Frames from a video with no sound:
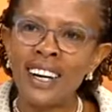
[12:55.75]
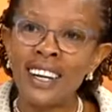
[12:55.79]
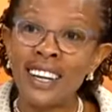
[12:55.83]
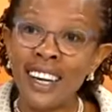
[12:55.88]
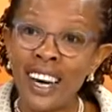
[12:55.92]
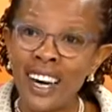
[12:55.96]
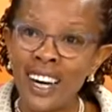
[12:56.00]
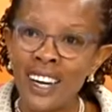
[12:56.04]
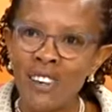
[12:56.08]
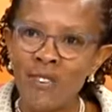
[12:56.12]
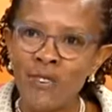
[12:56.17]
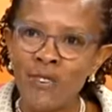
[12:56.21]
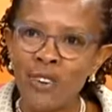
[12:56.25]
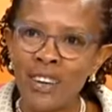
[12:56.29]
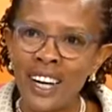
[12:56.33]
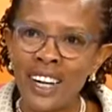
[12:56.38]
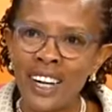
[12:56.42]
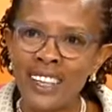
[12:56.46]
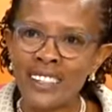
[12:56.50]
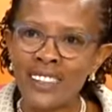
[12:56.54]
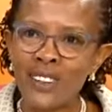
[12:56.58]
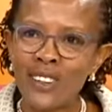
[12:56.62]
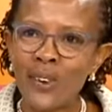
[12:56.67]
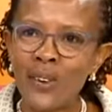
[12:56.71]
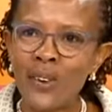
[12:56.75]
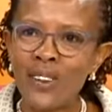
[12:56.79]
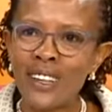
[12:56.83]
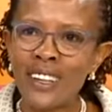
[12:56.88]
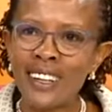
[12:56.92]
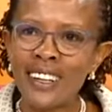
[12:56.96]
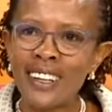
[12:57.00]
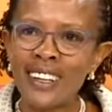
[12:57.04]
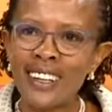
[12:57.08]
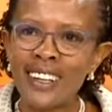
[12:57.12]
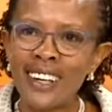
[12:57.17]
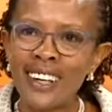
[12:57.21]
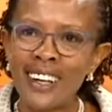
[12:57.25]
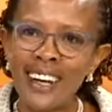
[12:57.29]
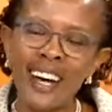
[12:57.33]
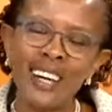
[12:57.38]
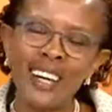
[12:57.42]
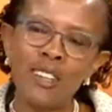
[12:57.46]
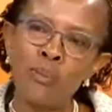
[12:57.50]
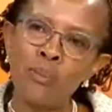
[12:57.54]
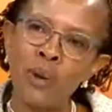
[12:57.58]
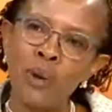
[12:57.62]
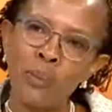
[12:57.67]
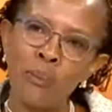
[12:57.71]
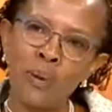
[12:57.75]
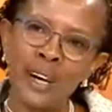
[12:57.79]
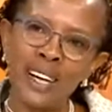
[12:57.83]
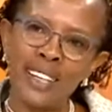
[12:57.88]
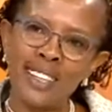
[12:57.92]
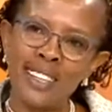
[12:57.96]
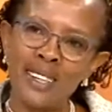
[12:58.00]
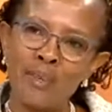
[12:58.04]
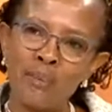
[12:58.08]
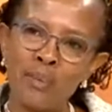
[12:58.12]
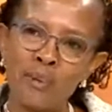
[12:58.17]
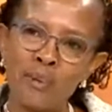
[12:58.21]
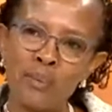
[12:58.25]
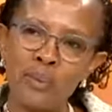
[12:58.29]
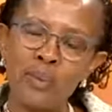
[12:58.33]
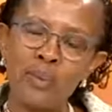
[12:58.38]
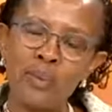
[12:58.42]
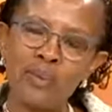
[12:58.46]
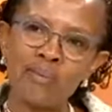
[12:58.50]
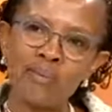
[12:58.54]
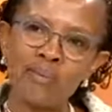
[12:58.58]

gain for us all as by planting bamboo.